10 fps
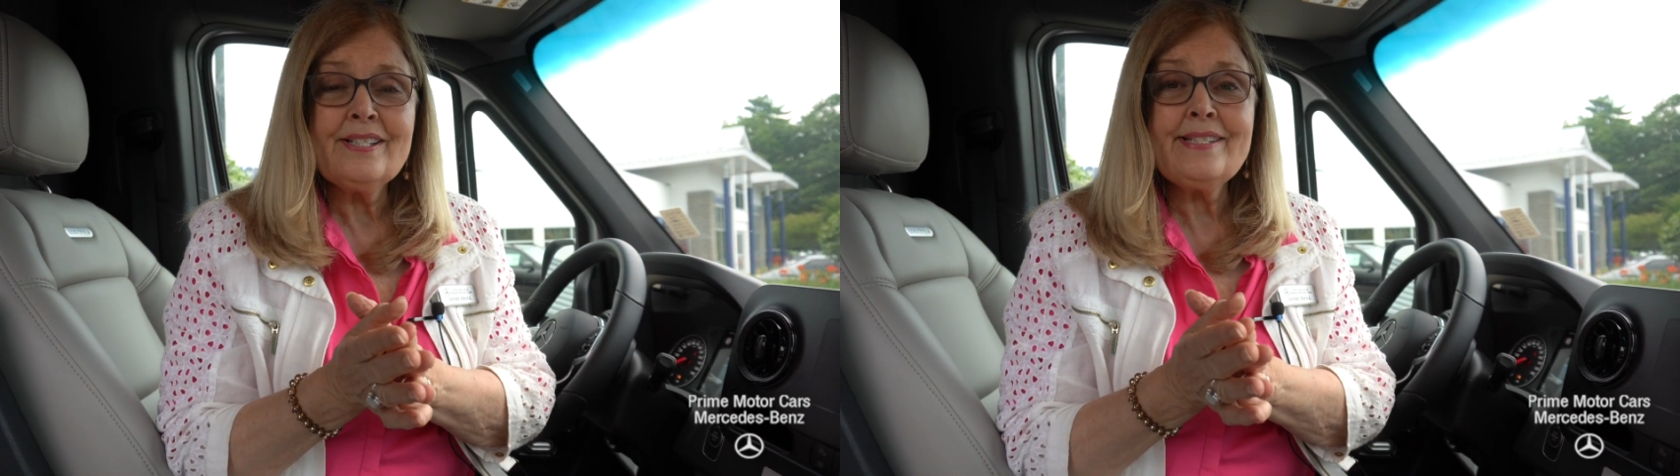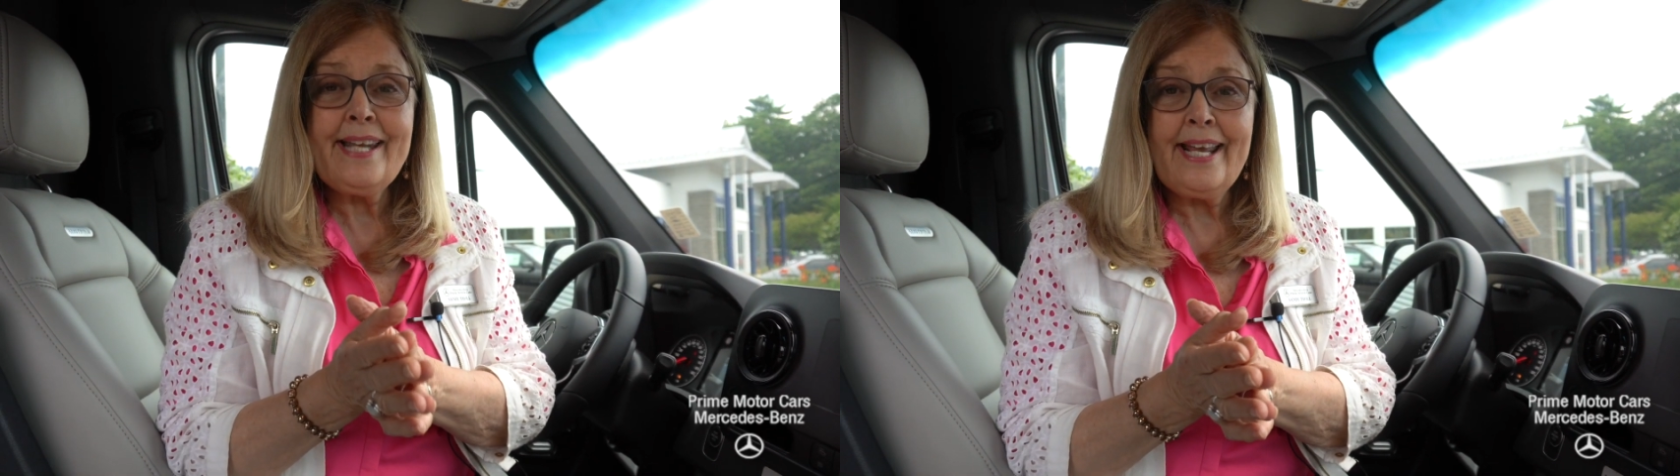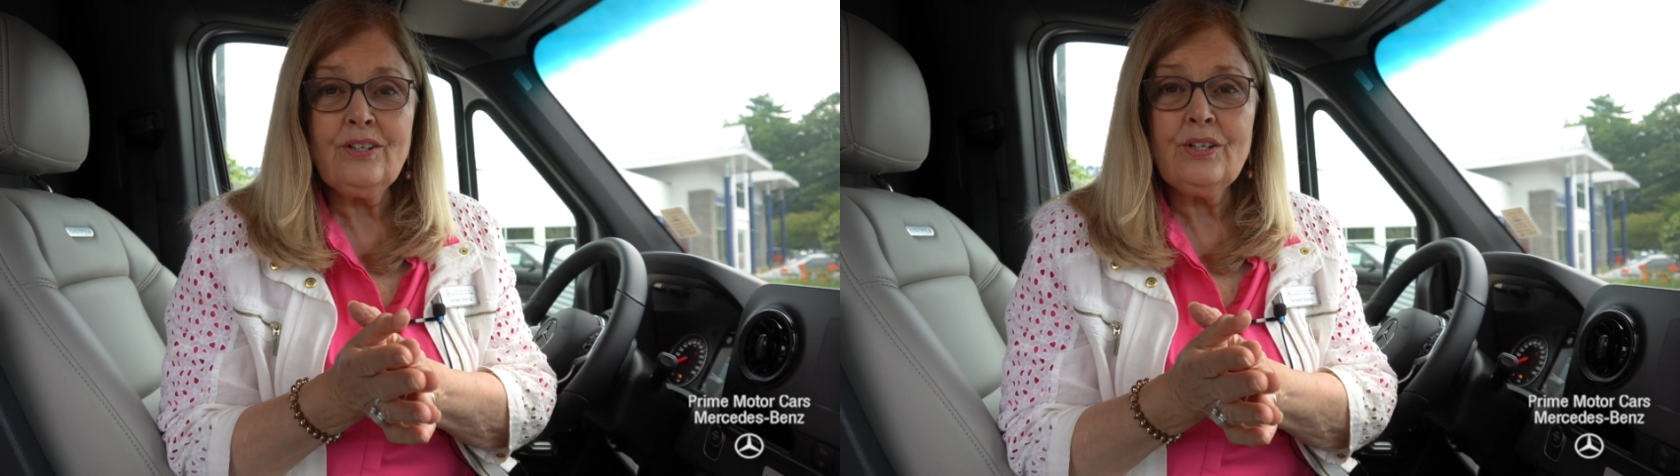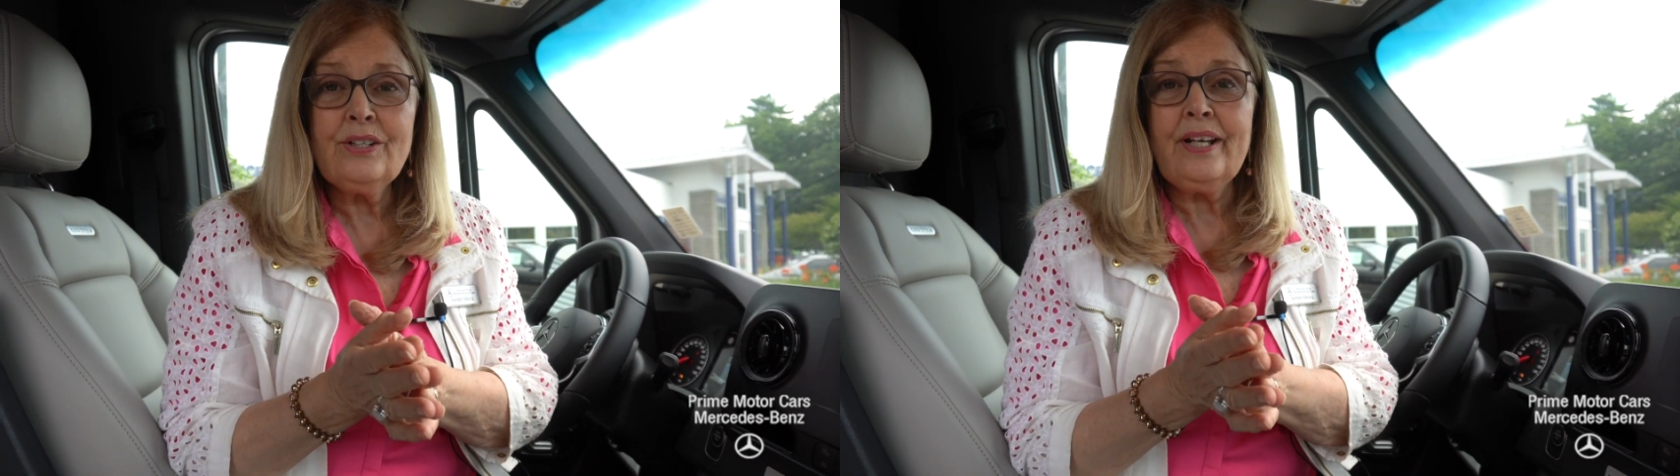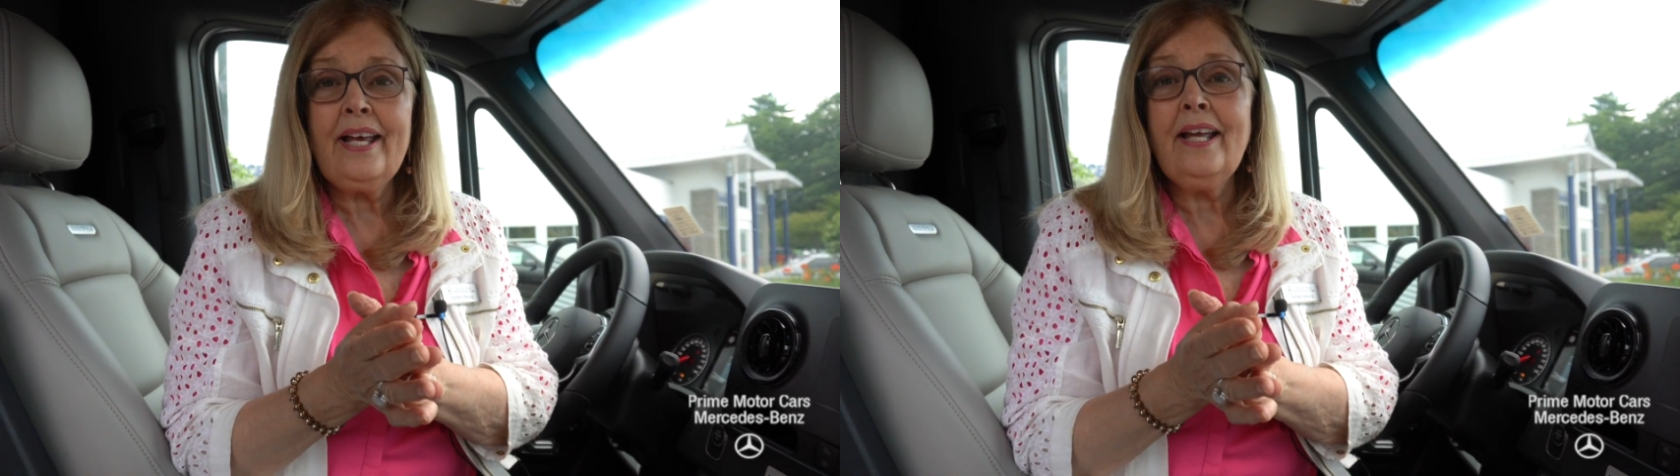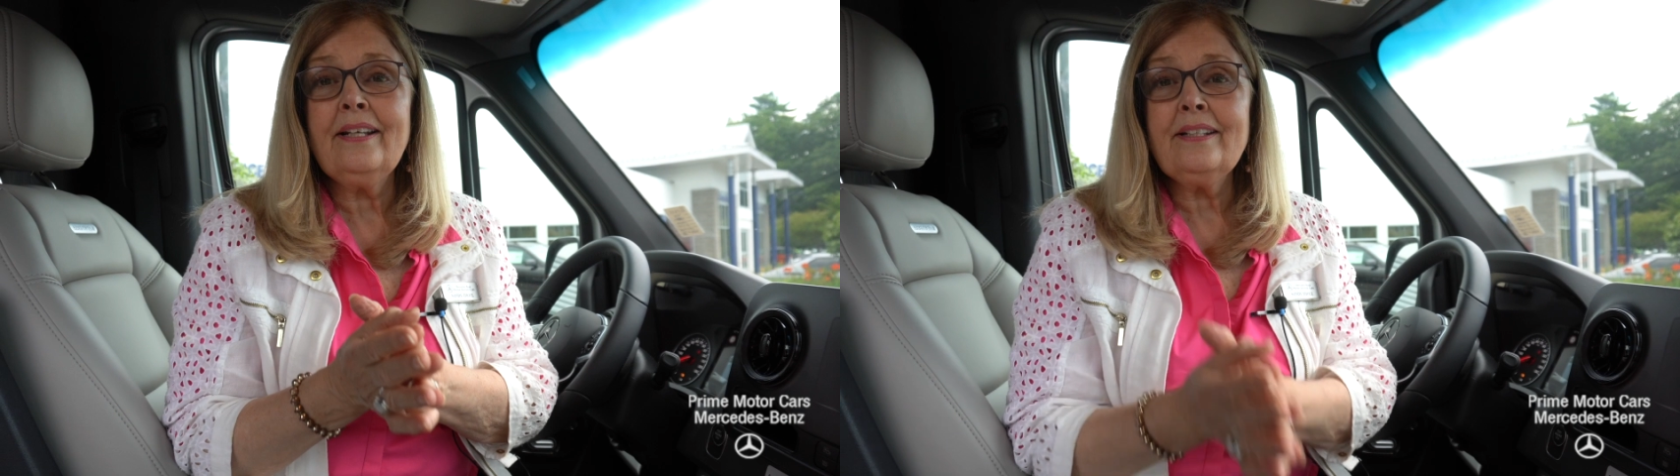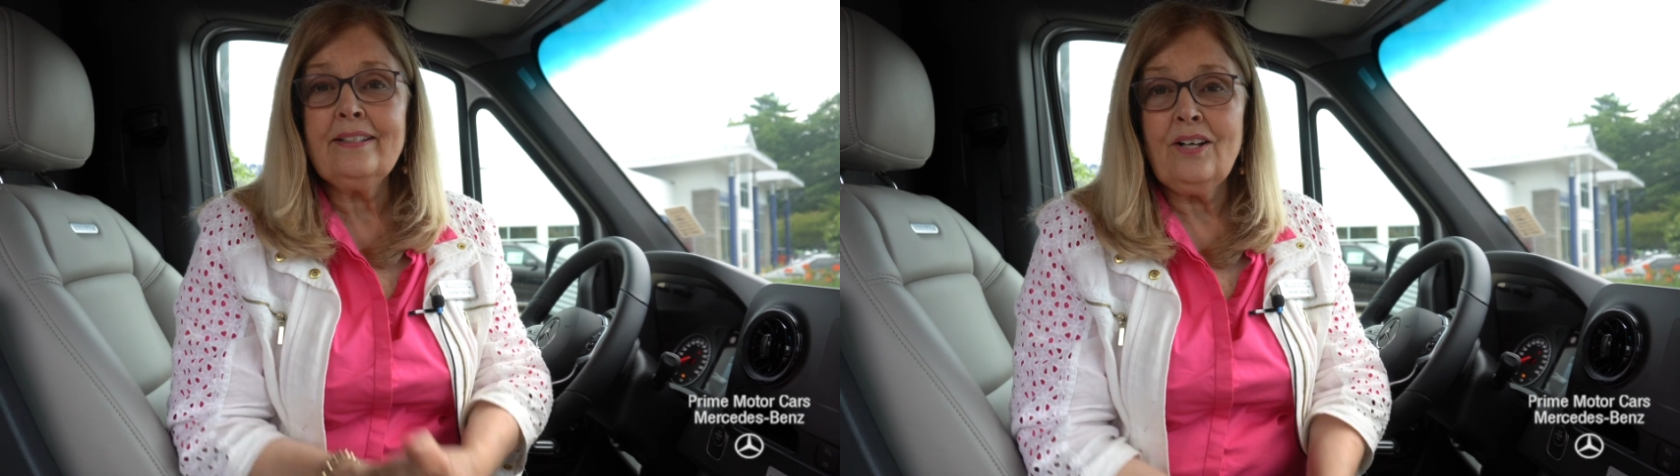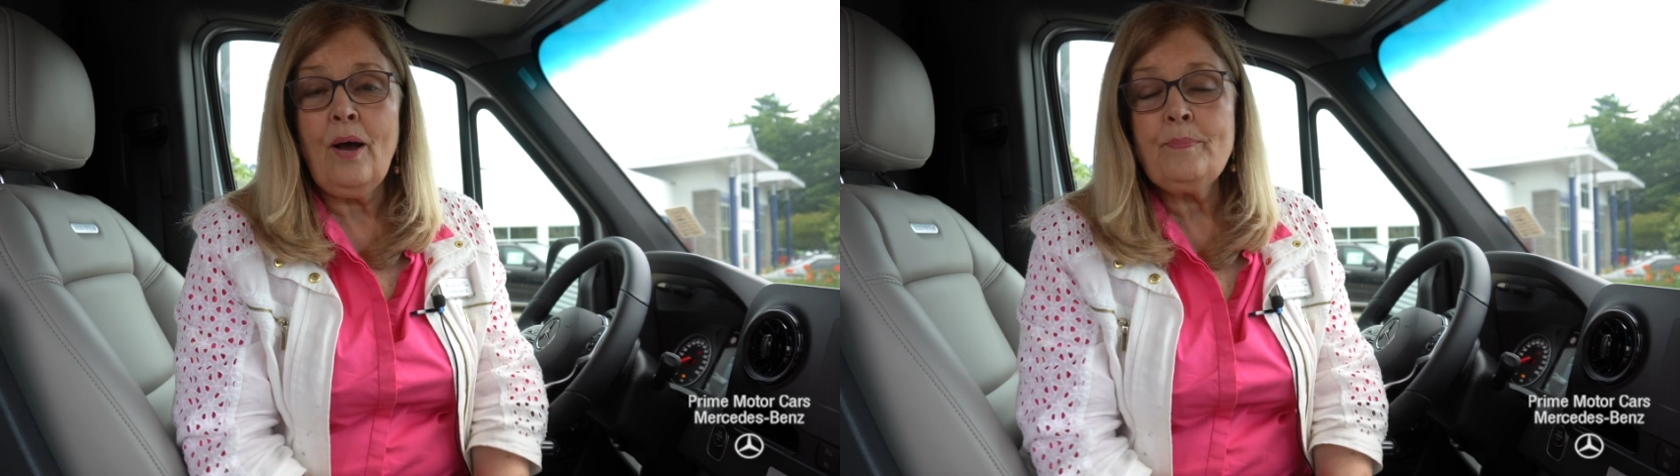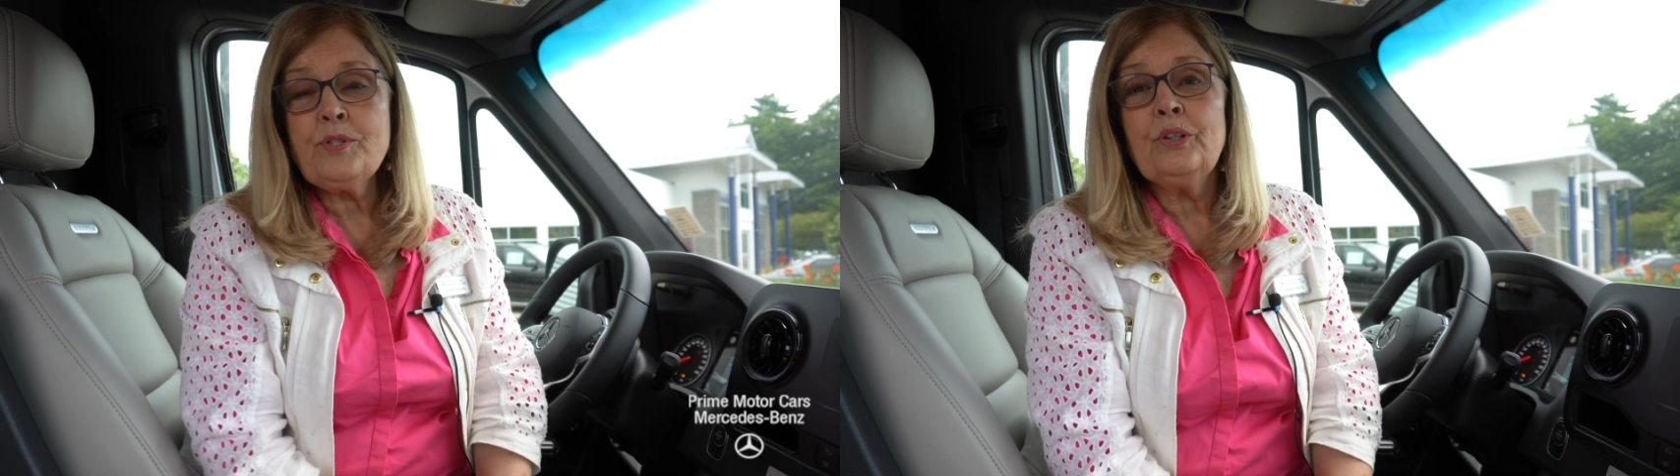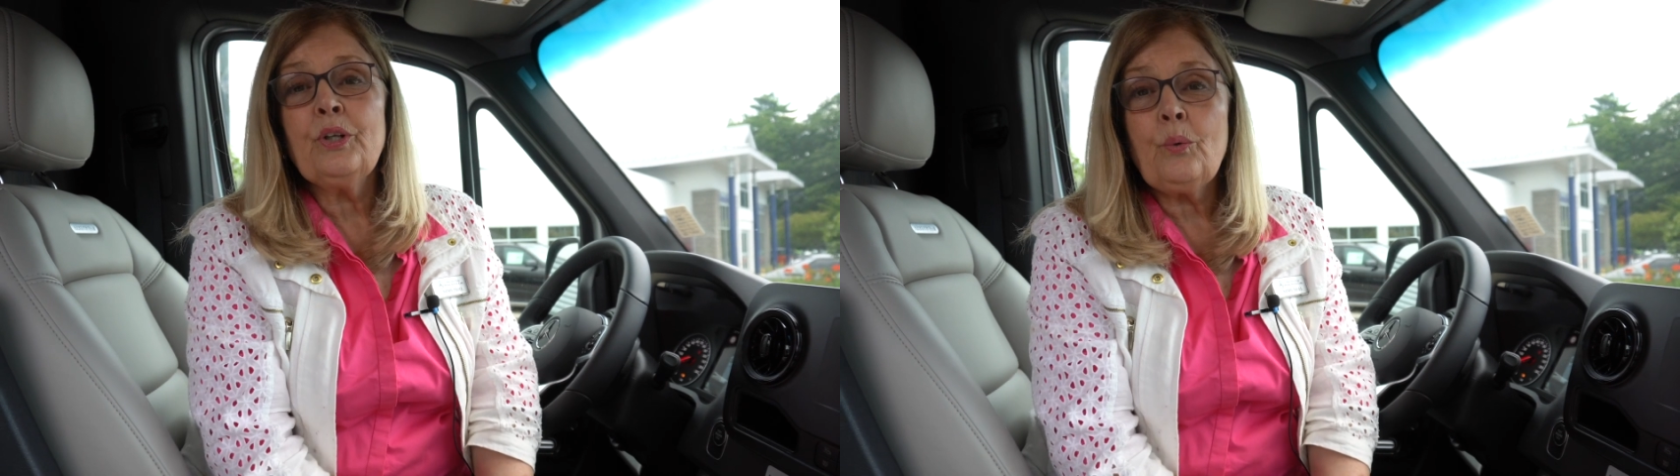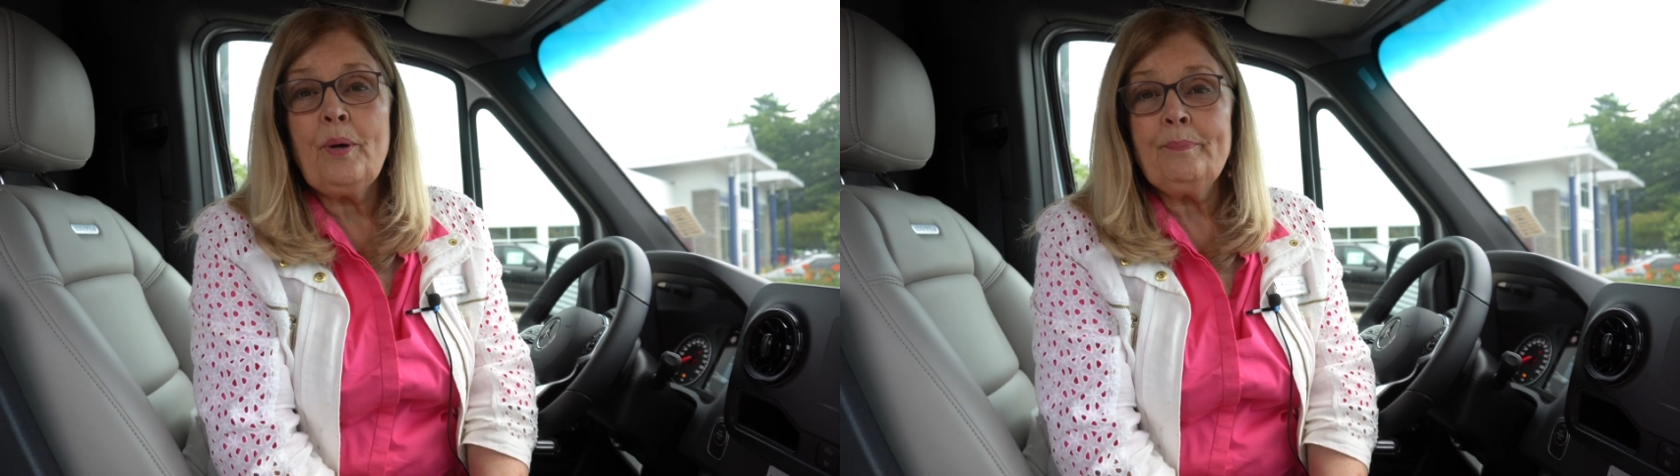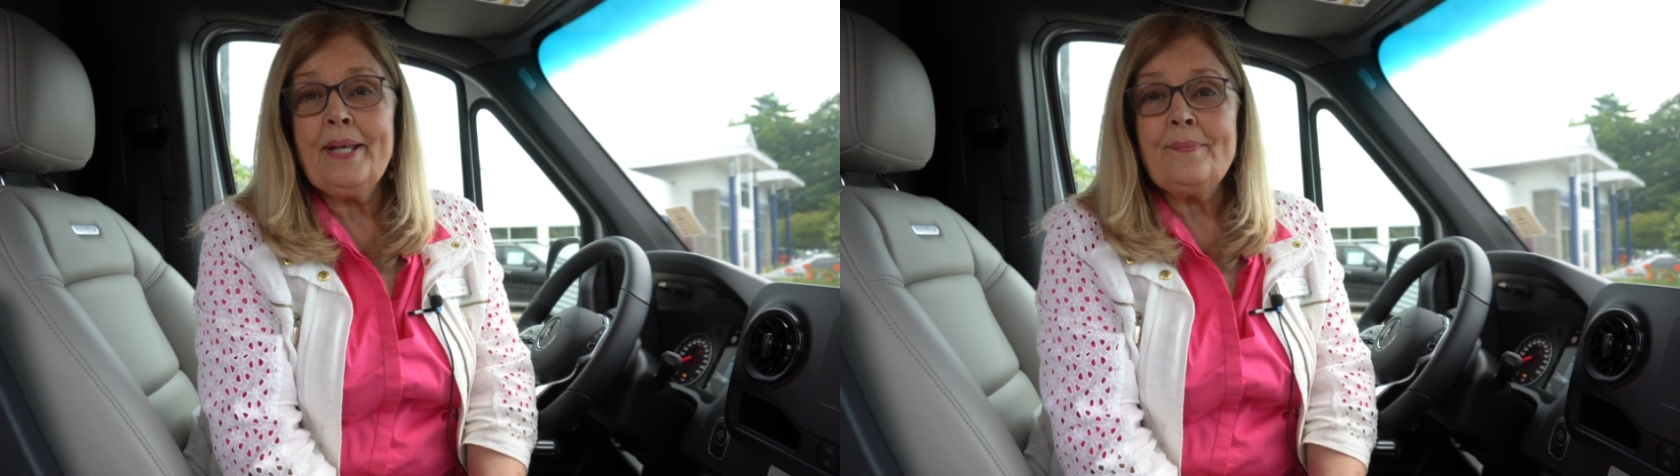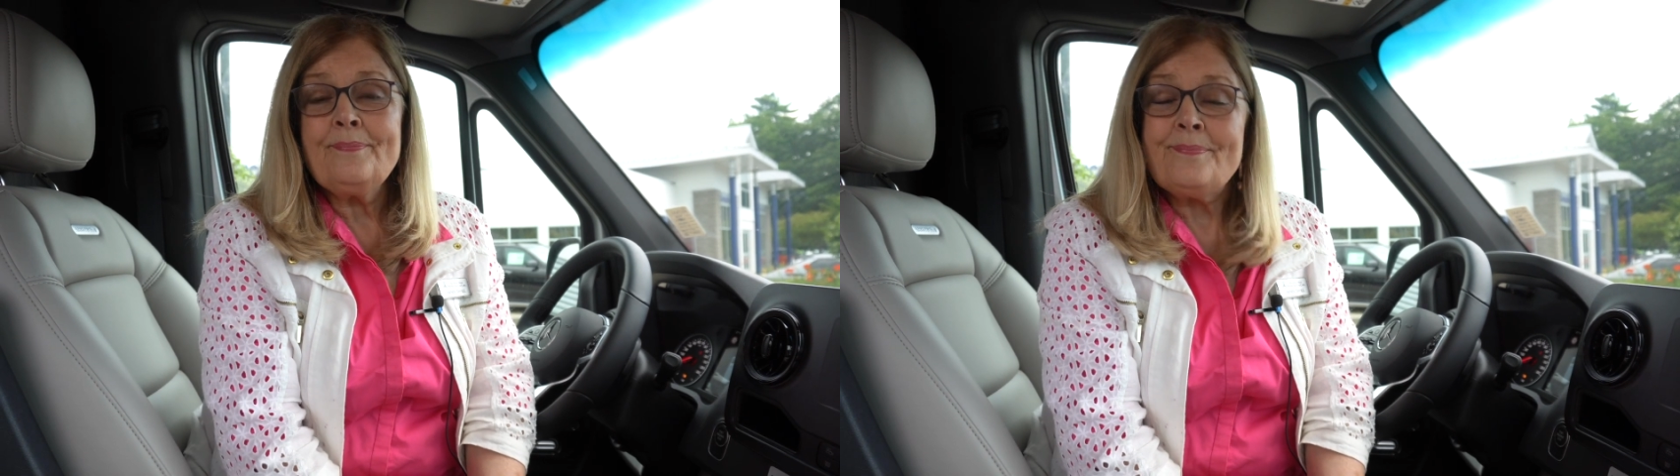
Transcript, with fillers: standard and optional equipment.